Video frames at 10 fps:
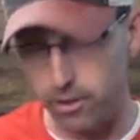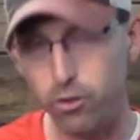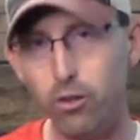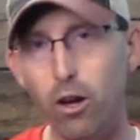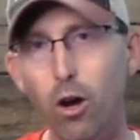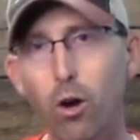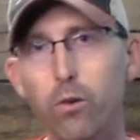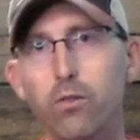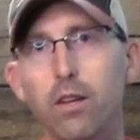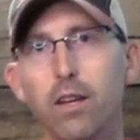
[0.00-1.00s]
to the
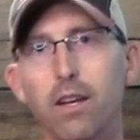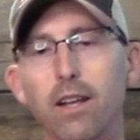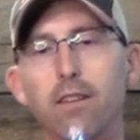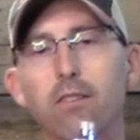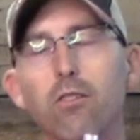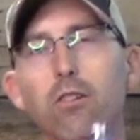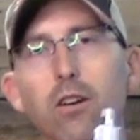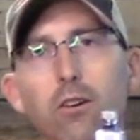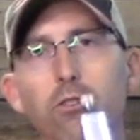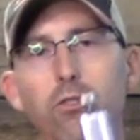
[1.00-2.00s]
hose in this large